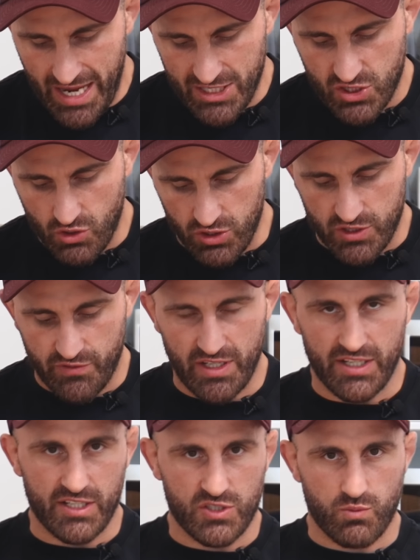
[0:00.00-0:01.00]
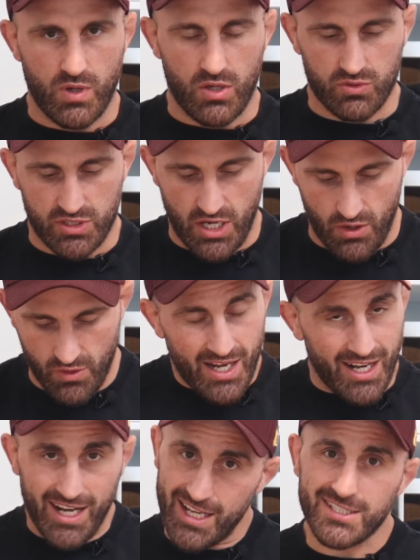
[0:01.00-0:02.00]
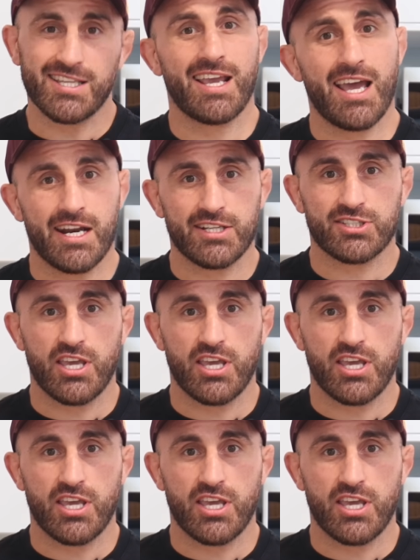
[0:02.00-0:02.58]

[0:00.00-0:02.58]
Scotch fillet as well. So let's see how this